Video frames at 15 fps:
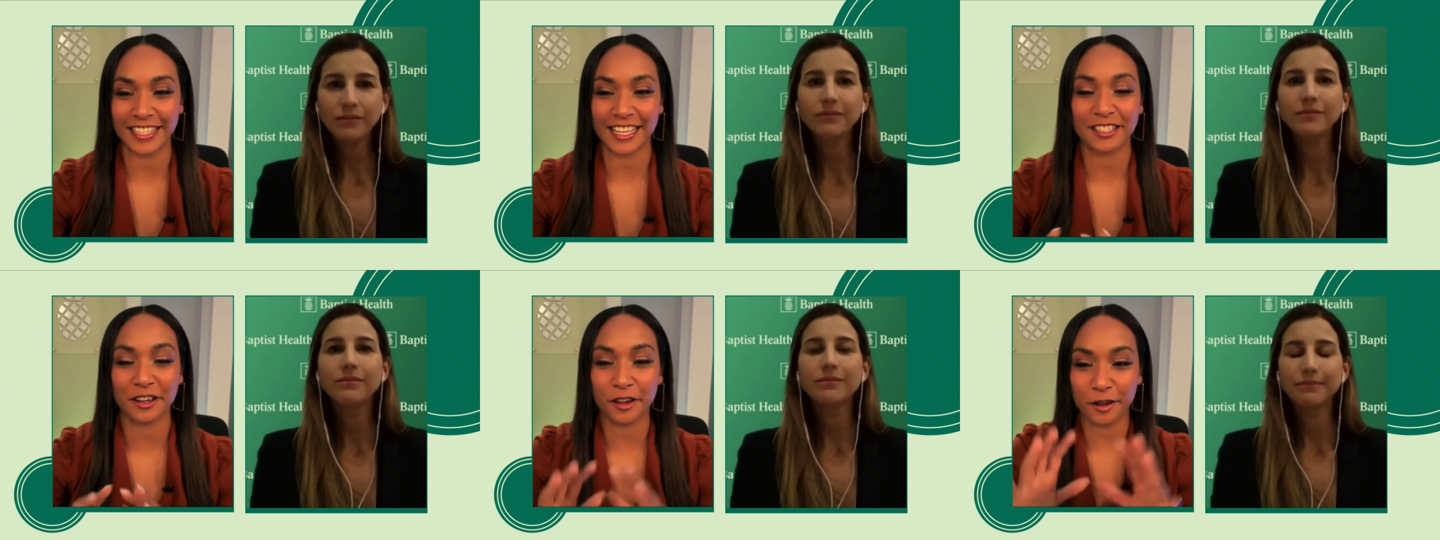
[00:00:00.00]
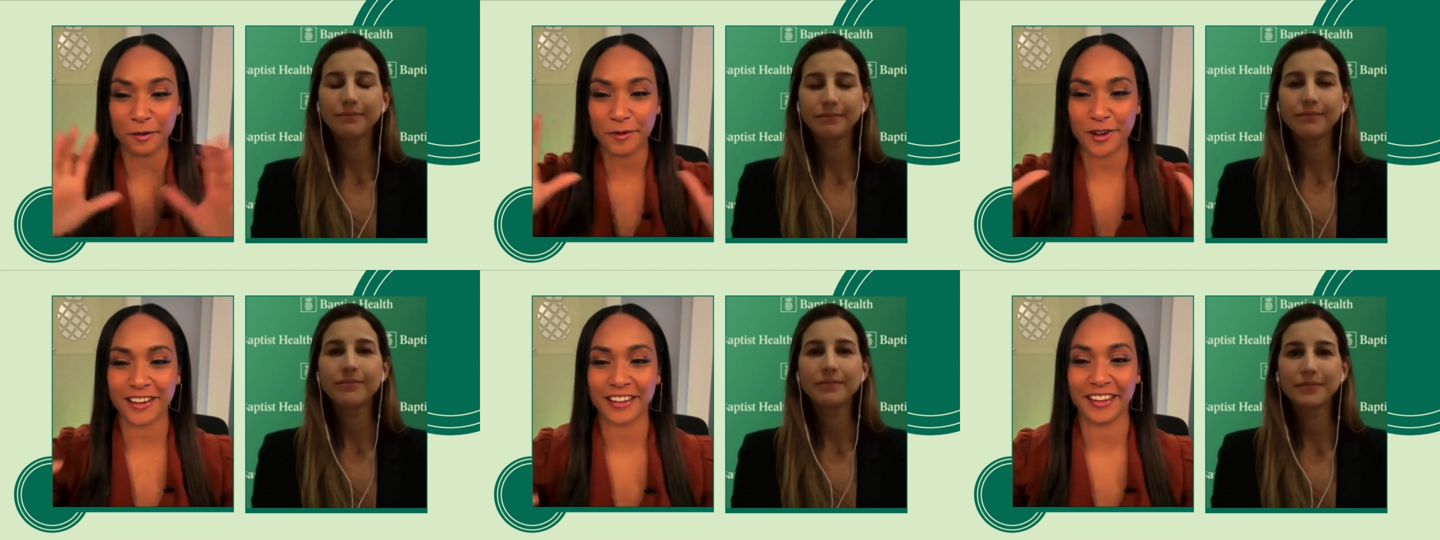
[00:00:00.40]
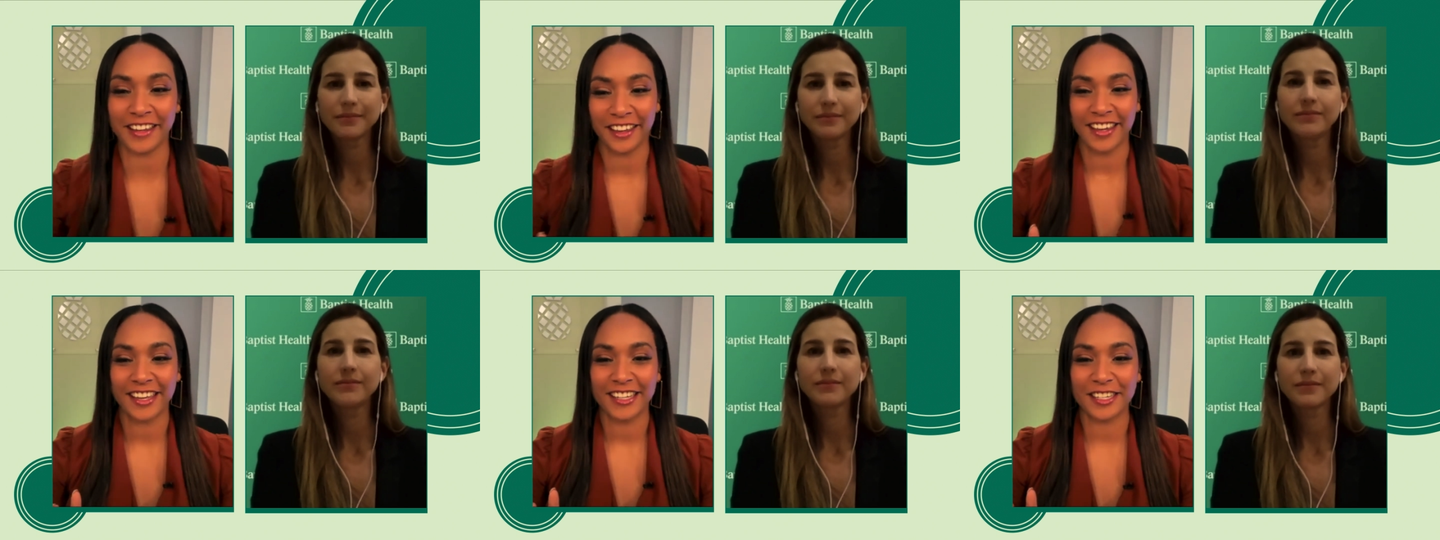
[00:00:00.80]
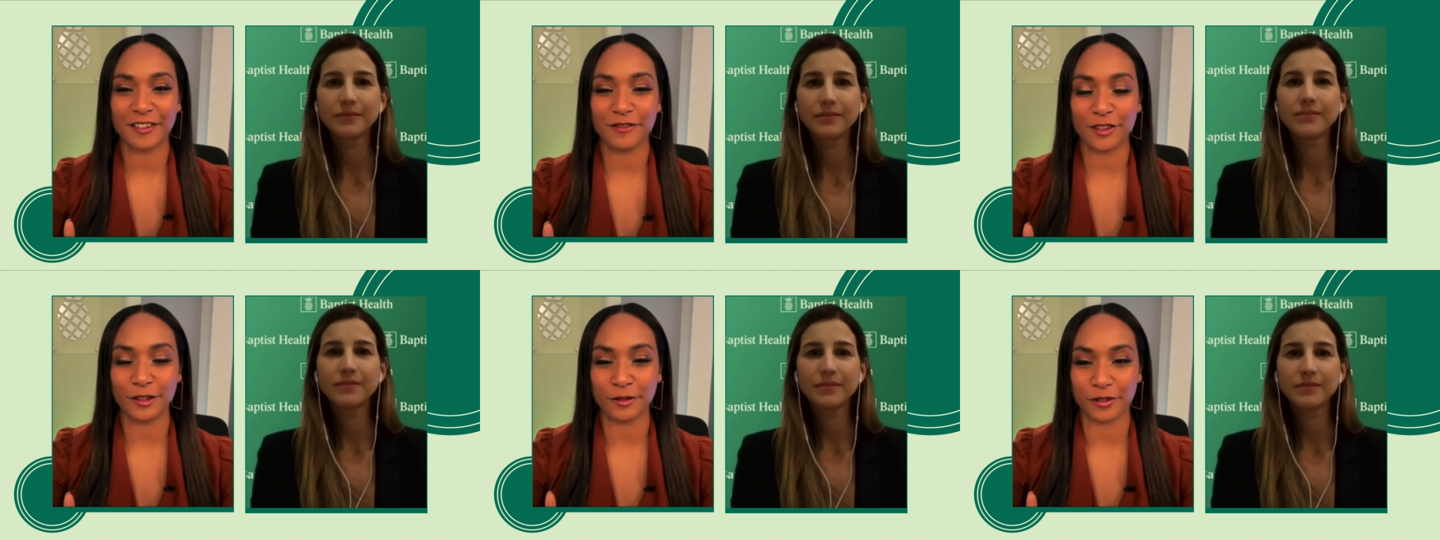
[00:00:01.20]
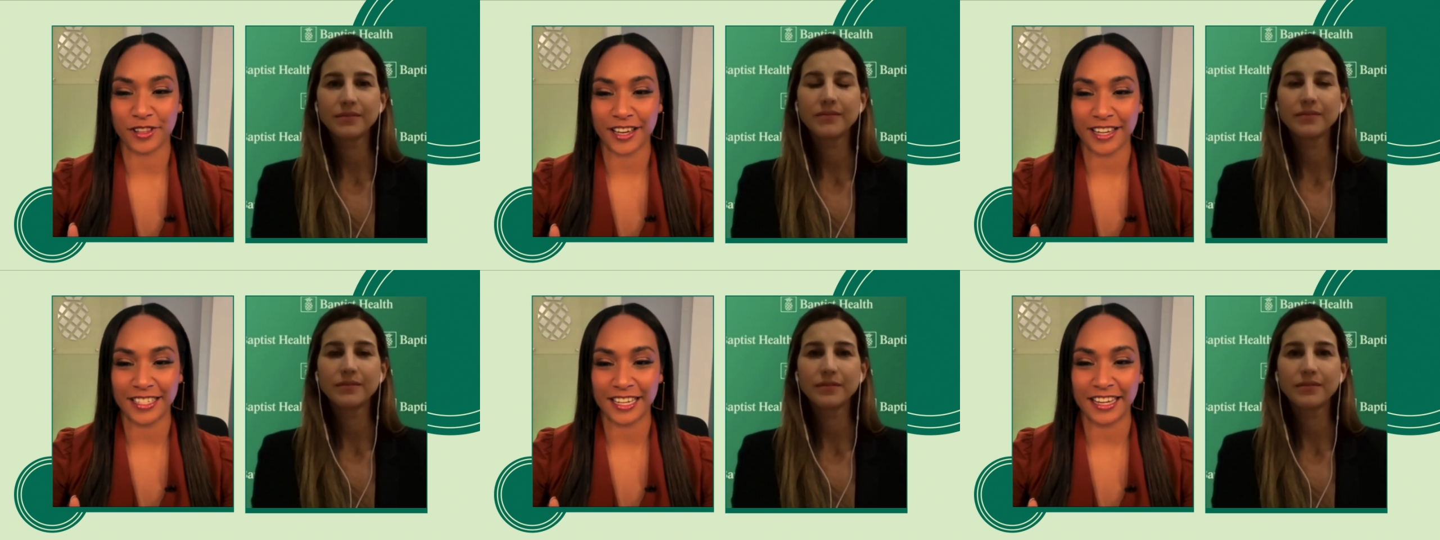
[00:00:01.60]
Speaker 1: That's a good way to, to
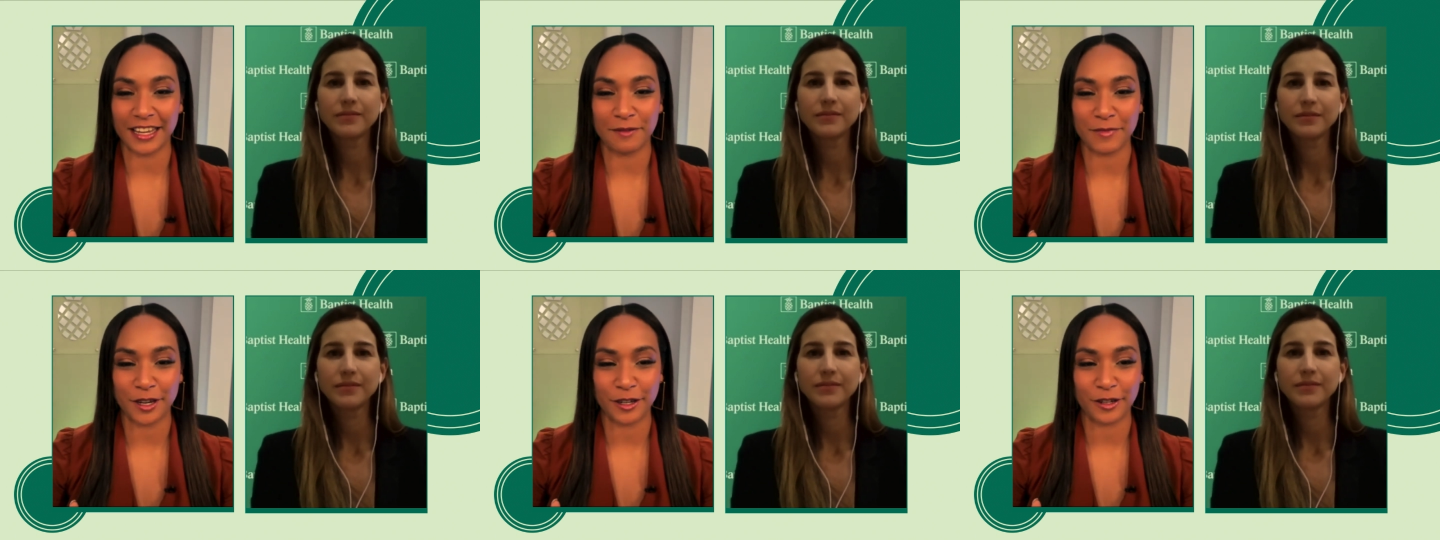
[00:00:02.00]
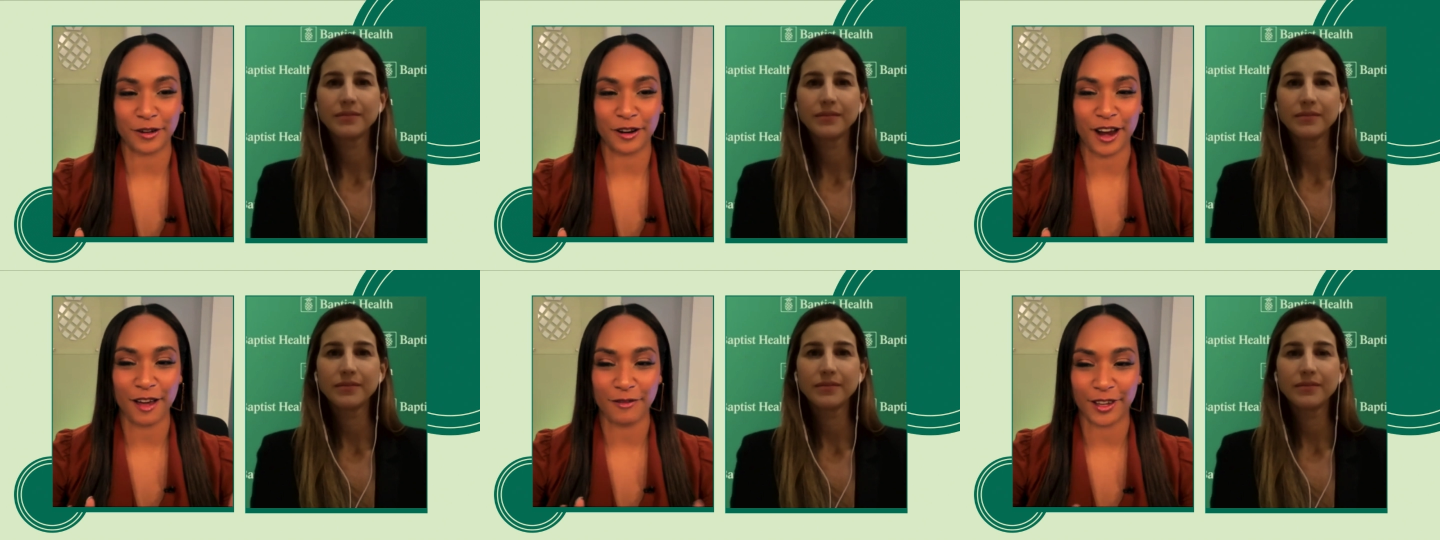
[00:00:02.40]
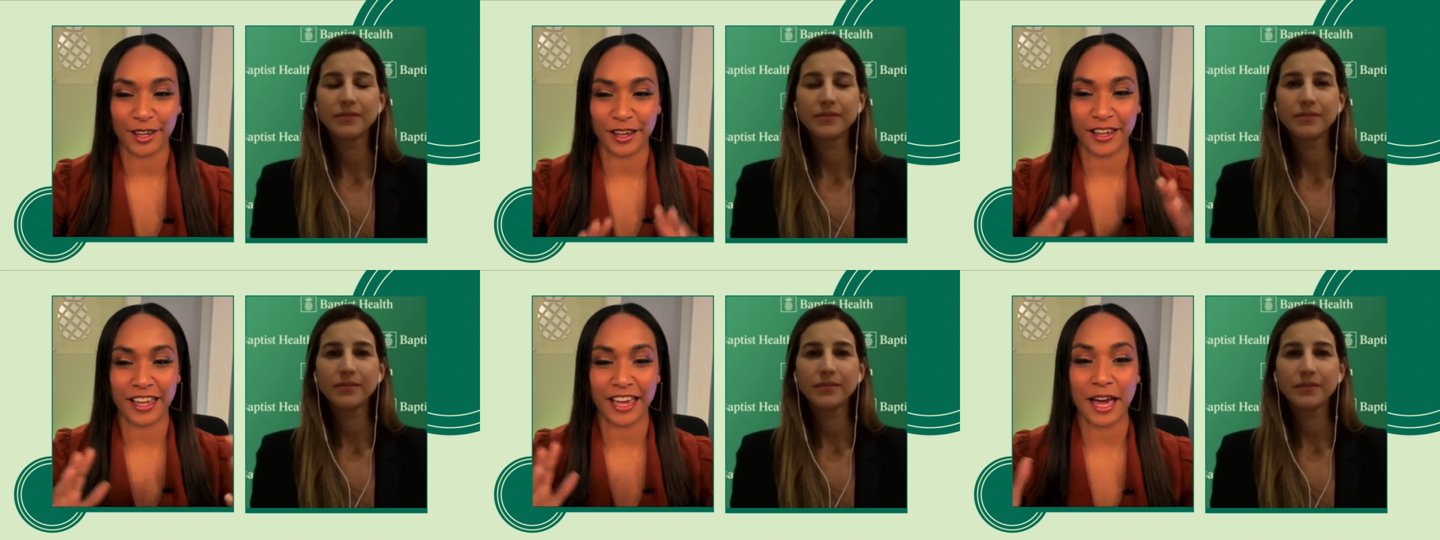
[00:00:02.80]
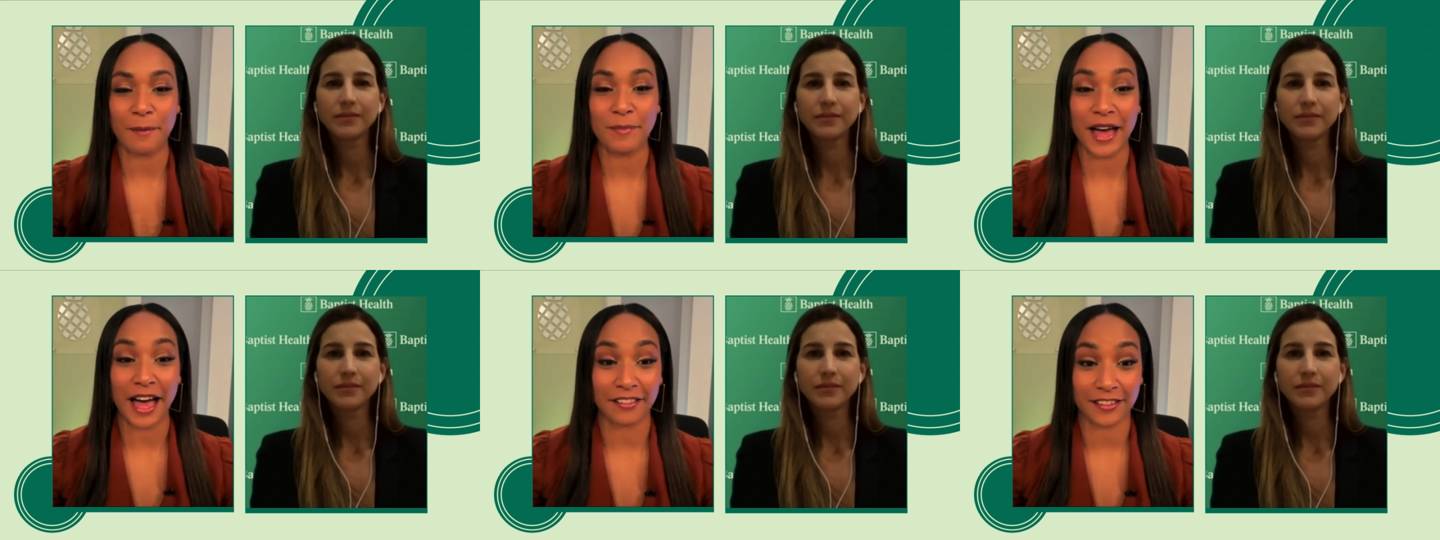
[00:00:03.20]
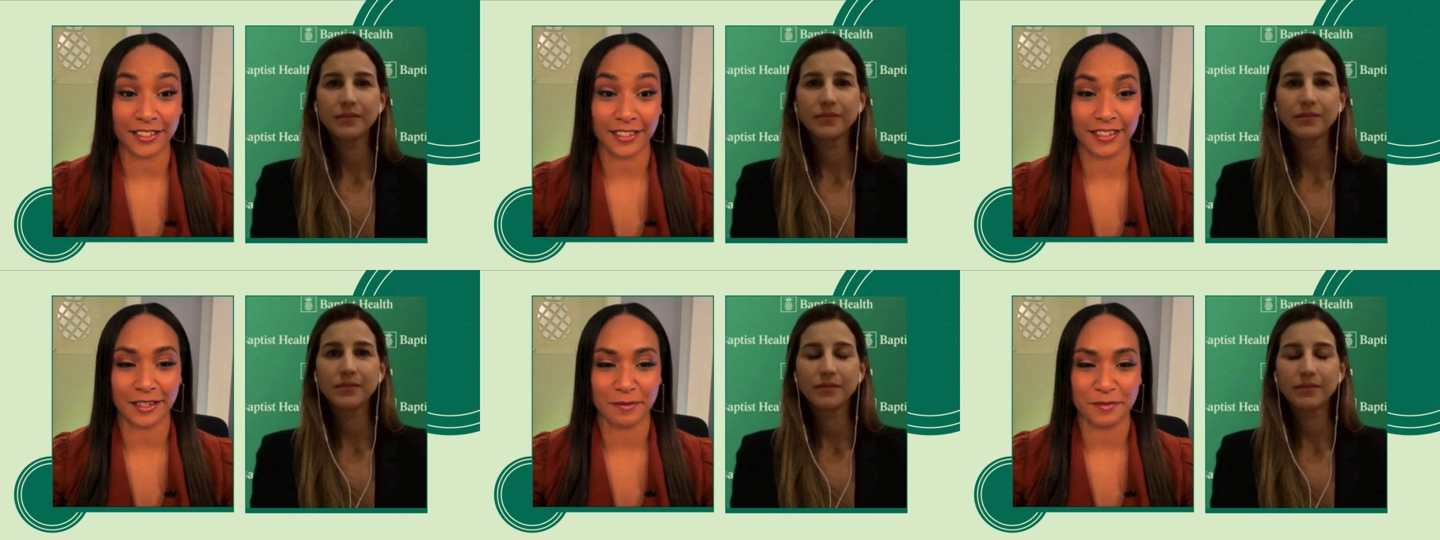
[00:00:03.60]
visualize it and make sure you're having a, a
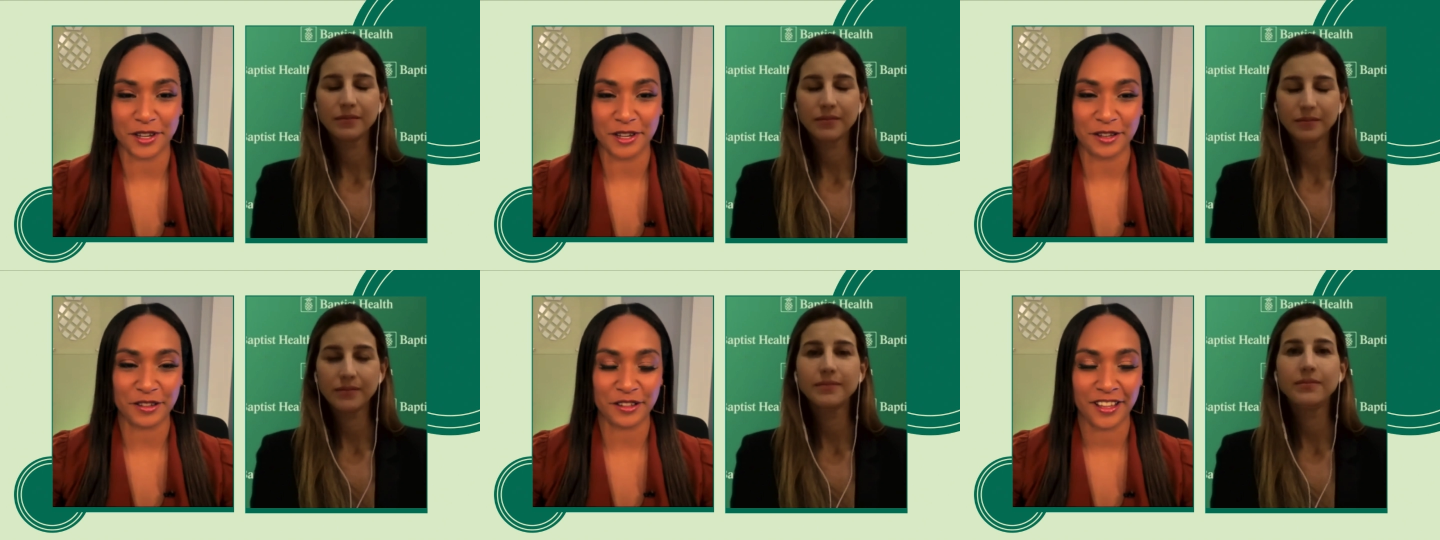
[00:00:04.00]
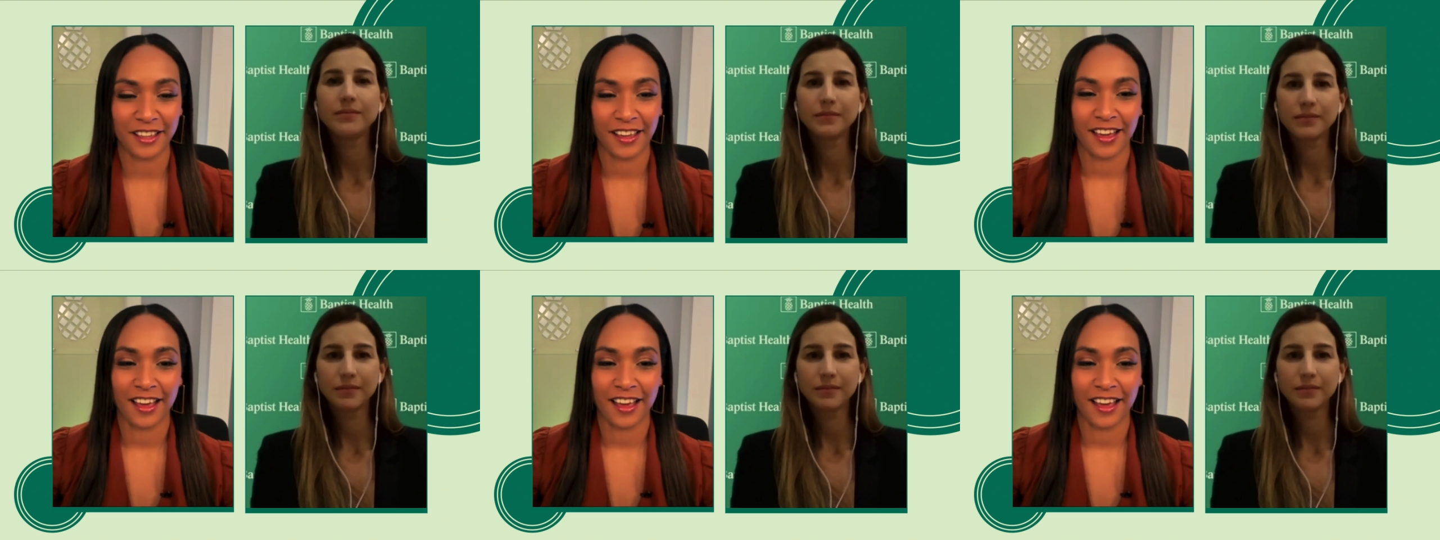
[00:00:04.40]
balanced meal.